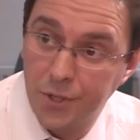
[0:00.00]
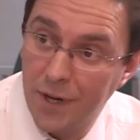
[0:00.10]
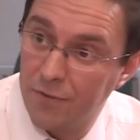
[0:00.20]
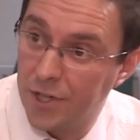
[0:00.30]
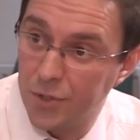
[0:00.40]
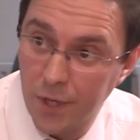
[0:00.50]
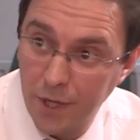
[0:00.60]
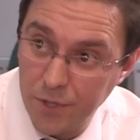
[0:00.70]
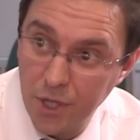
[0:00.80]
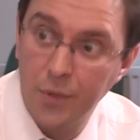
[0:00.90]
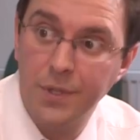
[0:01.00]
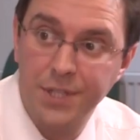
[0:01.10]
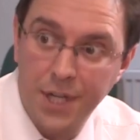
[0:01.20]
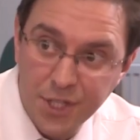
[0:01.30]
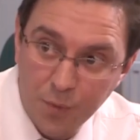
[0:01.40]
to FRS 102 and
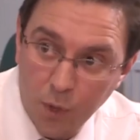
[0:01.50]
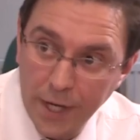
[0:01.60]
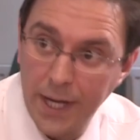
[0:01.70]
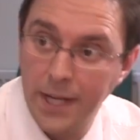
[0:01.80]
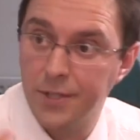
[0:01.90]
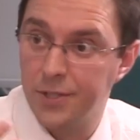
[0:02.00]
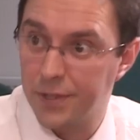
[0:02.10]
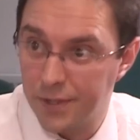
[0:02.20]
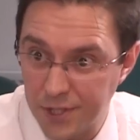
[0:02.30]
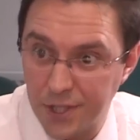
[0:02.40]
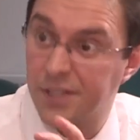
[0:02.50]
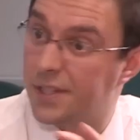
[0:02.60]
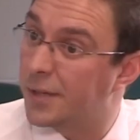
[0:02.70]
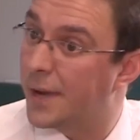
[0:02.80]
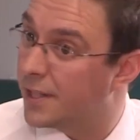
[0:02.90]
Section 1A and start to
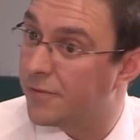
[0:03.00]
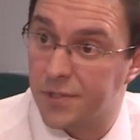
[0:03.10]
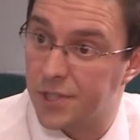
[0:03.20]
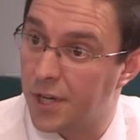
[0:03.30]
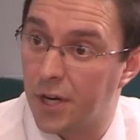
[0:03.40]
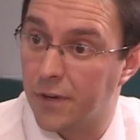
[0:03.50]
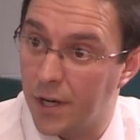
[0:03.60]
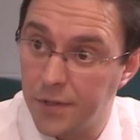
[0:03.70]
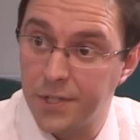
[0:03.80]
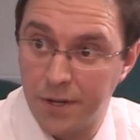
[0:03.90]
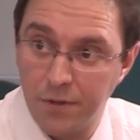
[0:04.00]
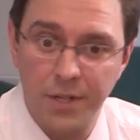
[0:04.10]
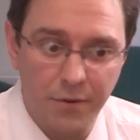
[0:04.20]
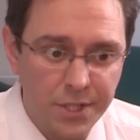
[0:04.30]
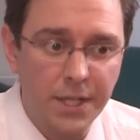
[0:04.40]
think about different scenarios,
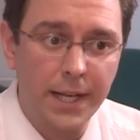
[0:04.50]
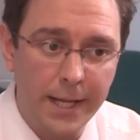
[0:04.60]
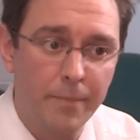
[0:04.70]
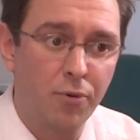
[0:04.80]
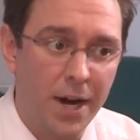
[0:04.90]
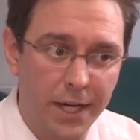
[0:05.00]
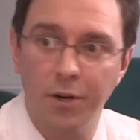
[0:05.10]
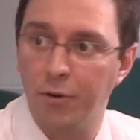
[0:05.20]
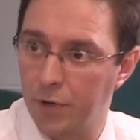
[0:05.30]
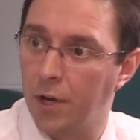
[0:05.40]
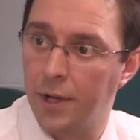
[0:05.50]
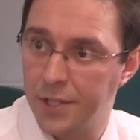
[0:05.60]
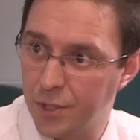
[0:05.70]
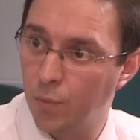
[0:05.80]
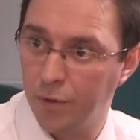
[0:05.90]
there is a clear bracket of
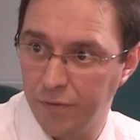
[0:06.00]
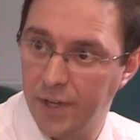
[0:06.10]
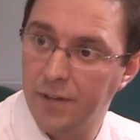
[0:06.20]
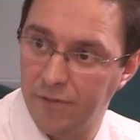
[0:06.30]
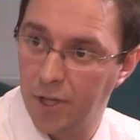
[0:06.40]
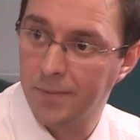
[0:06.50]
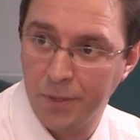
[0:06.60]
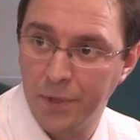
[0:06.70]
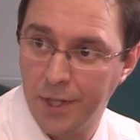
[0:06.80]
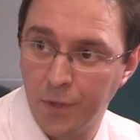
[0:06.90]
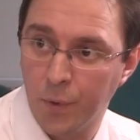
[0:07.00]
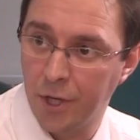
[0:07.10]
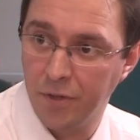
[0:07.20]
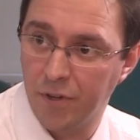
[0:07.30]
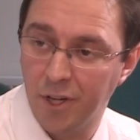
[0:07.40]
clients that will fit firmly within the
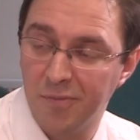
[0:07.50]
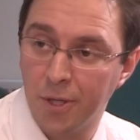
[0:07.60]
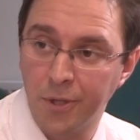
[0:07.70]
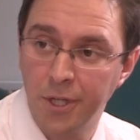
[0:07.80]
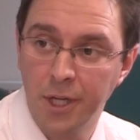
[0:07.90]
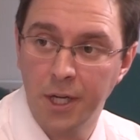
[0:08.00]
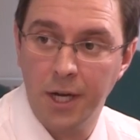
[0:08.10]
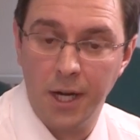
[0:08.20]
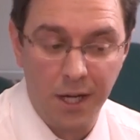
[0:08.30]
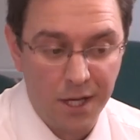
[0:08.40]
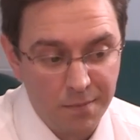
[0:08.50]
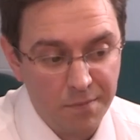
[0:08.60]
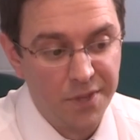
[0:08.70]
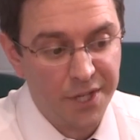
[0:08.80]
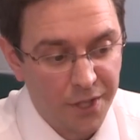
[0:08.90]
105 mod.
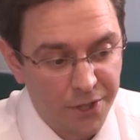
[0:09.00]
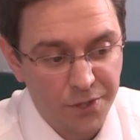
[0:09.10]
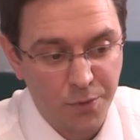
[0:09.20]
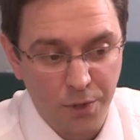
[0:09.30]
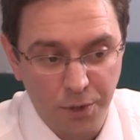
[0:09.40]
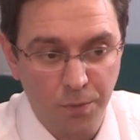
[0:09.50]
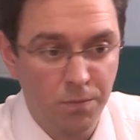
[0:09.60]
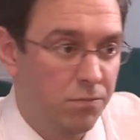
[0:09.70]
The others will